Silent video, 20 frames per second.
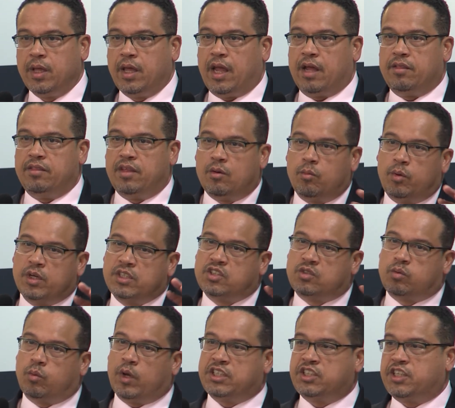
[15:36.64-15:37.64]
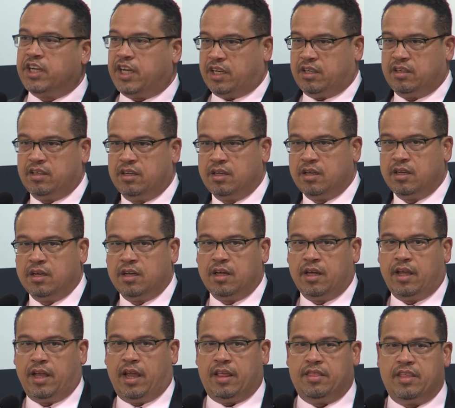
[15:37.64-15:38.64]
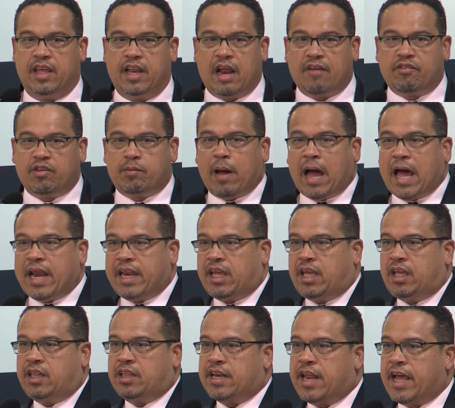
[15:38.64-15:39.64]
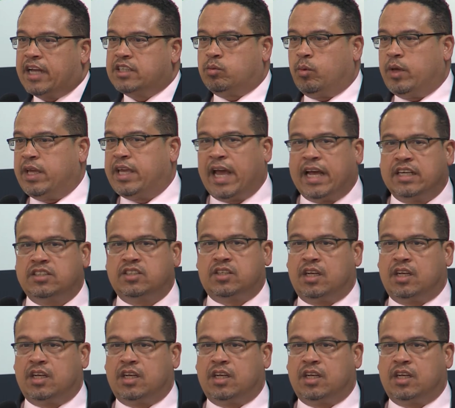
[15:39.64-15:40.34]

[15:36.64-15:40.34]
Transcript: And then we switch it. And then everybody the next week has